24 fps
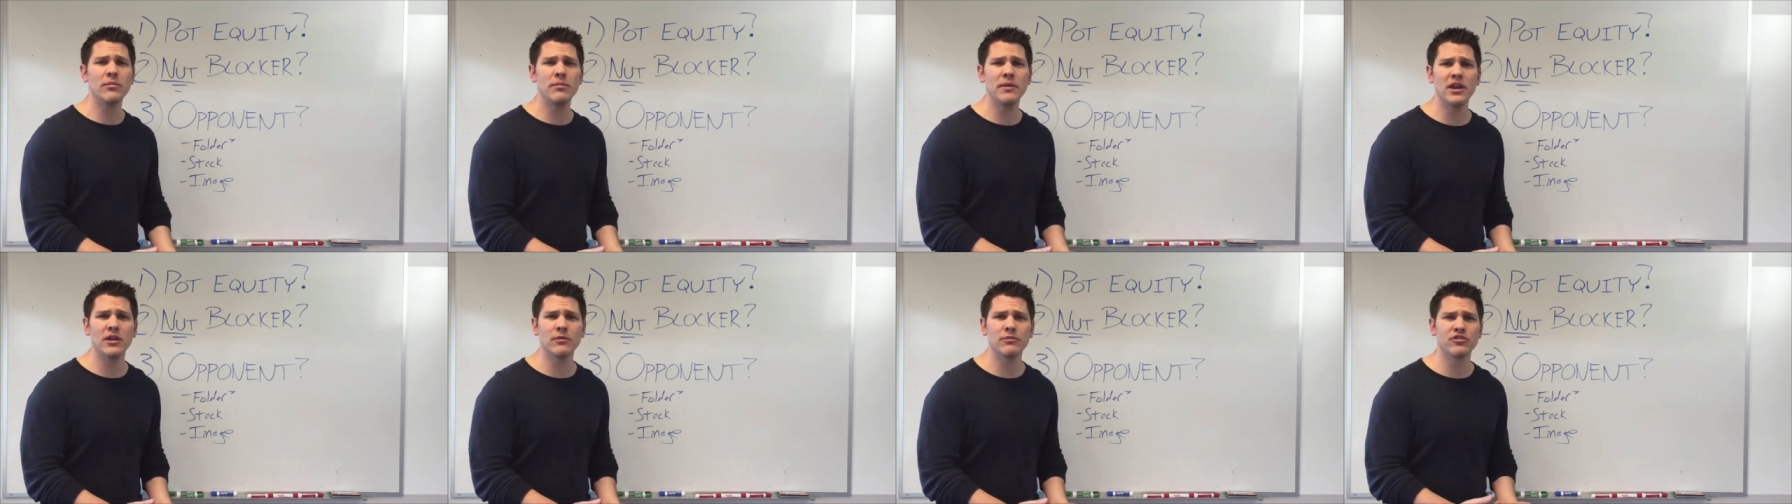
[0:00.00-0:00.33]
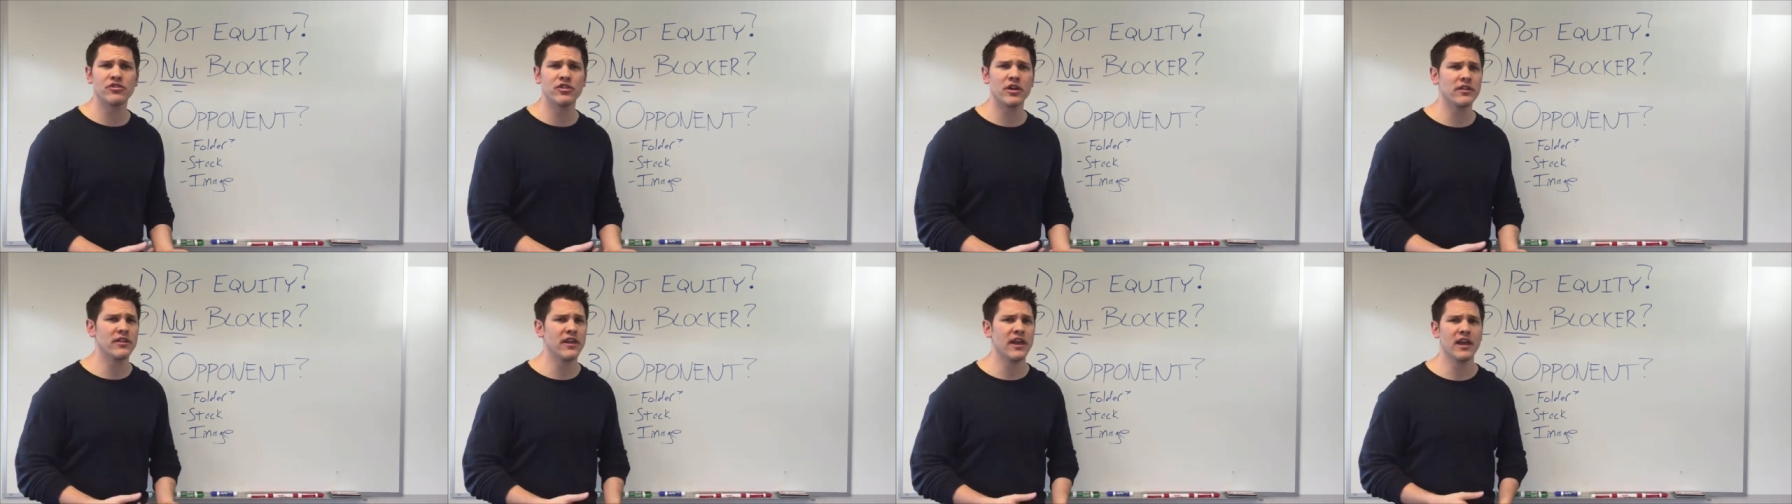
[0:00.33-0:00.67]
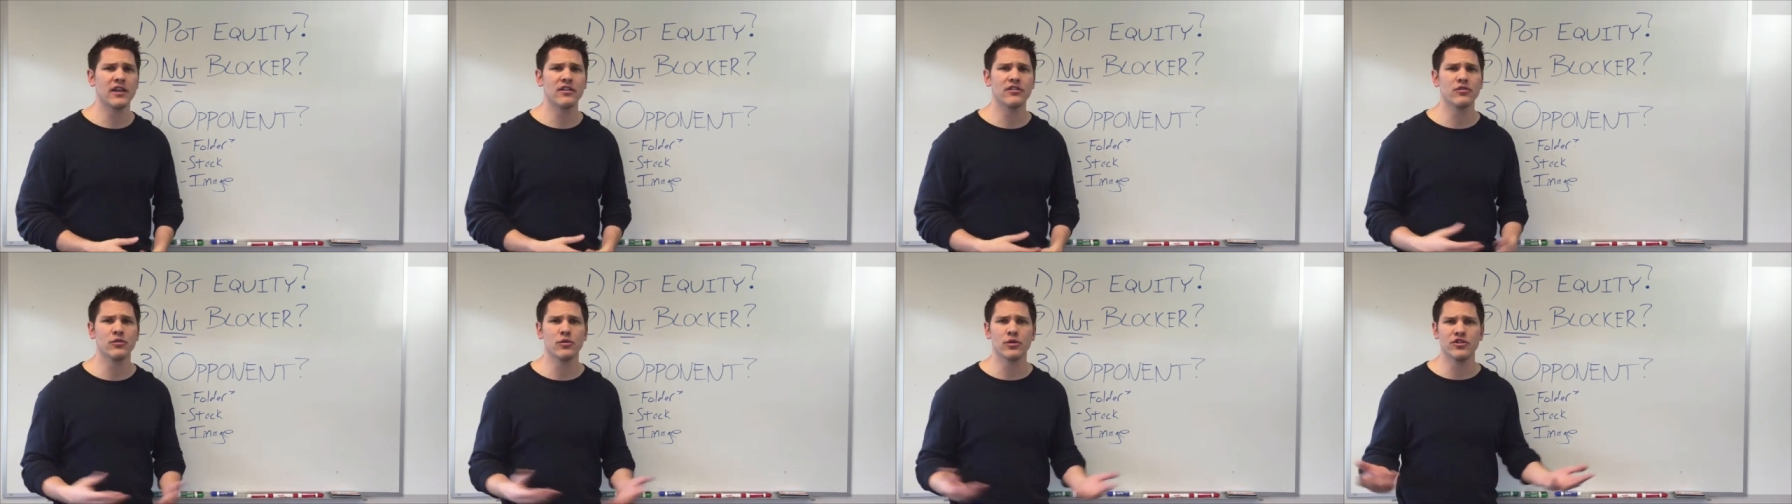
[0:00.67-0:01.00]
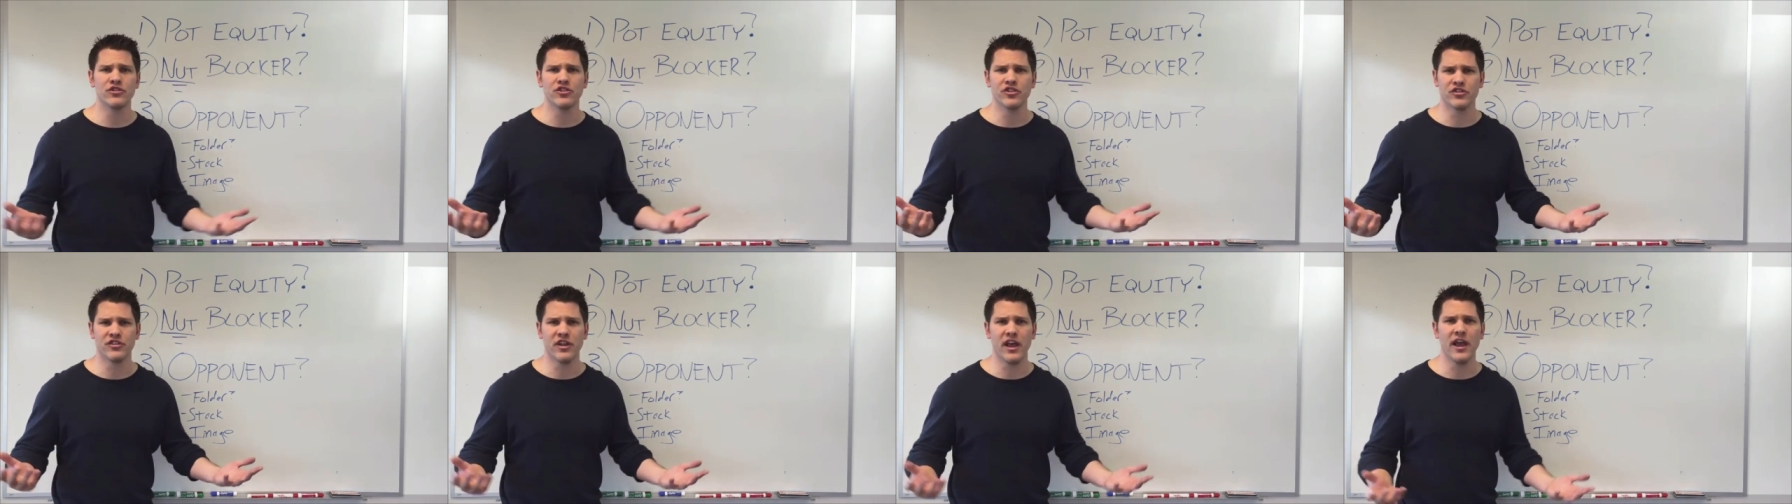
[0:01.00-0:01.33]
medium strength hands or
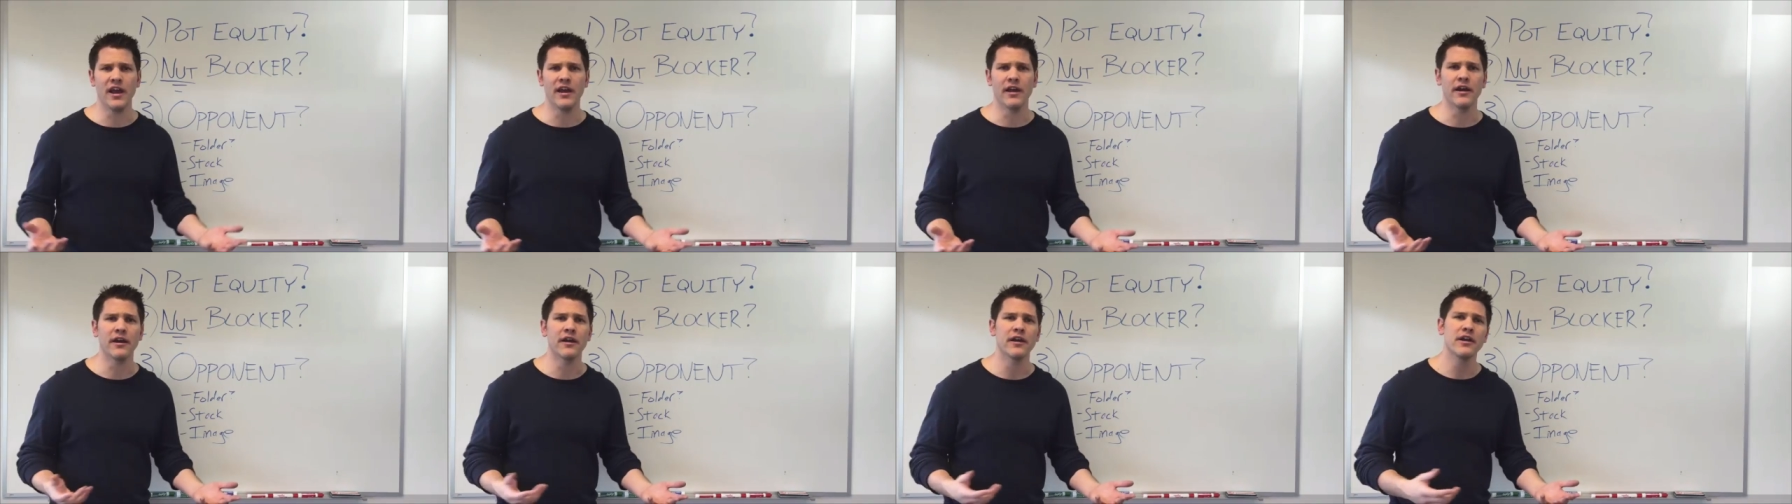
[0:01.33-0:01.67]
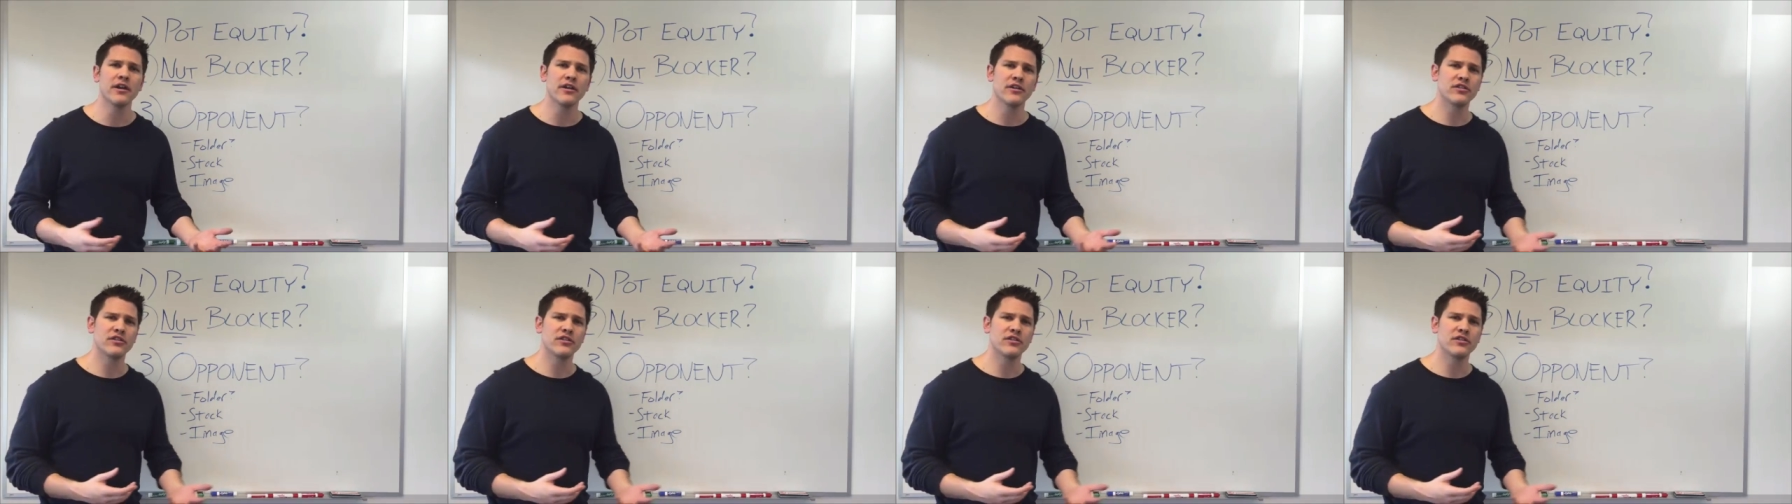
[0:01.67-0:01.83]
just air.